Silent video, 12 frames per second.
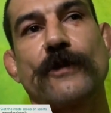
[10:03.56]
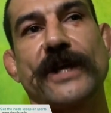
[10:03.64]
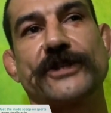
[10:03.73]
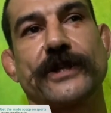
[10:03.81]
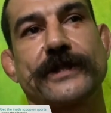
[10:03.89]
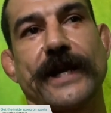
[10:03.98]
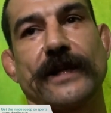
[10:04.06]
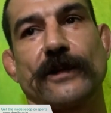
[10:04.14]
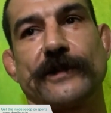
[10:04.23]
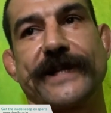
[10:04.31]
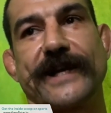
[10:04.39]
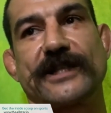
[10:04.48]
that's just like a
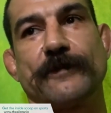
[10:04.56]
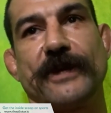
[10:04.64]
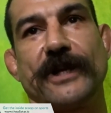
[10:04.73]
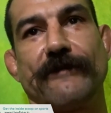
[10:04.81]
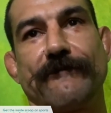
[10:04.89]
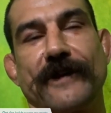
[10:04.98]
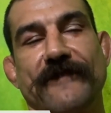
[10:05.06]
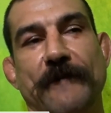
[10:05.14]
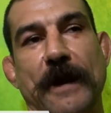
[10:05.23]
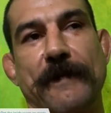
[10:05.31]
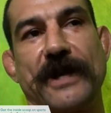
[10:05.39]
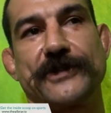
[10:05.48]
little testament of
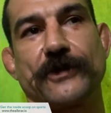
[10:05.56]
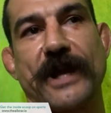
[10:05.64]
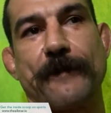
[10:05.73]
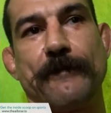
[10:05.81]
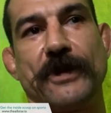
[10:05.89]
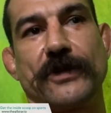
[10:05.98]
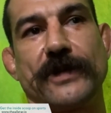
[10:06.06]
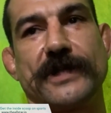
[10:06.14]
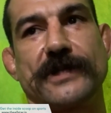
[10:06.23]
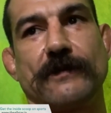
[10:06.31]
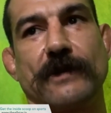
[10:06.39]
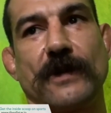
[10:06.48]
my mental
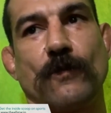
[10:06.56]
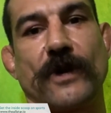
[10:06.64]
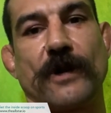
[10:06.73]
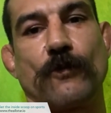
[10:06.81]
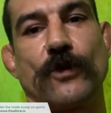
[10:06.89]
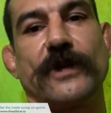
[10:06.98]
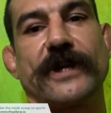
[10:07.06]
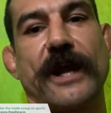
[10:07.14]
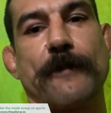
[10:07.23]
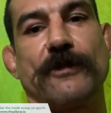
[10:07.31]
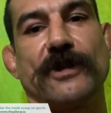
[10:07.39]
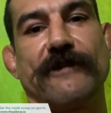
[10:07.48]
capabilities and what I'm really
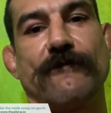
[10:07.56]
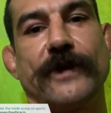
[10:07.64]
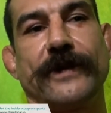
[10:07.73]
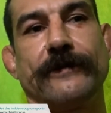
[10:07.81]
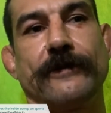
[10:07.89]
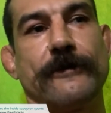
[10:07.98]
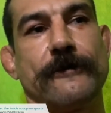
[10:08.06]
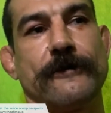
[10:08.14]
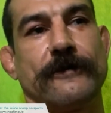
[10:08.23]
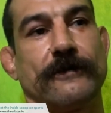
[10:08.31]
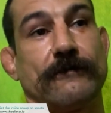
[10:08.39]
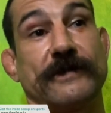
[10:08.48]
capable of when
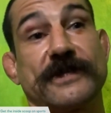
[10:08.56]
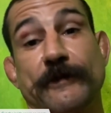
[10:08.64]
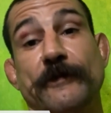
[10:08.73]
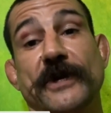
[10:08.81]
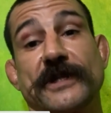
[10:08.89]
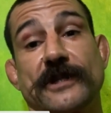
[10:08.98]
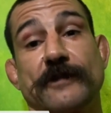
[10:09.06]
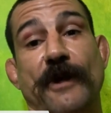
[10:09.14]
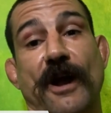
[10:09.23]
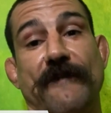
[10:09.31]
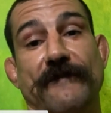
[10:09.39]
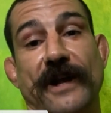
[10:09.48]
someone pisses me
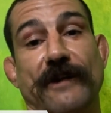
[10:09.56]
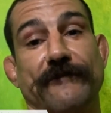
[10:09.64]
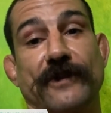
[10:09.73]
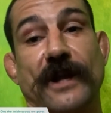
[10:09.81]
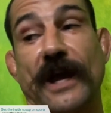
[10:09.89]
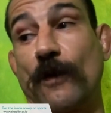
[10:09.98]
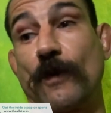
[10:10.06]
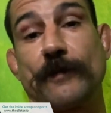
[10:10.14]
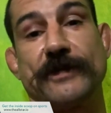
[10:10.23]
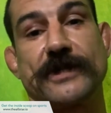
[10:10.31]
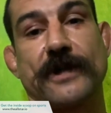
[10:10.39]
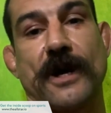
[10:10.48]
off and I don't want
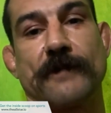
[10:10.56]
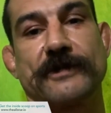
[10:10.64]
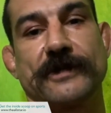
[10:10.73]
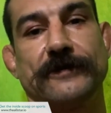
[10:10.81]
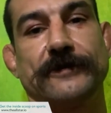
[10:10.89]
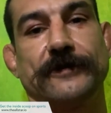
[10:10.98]
to be stopped.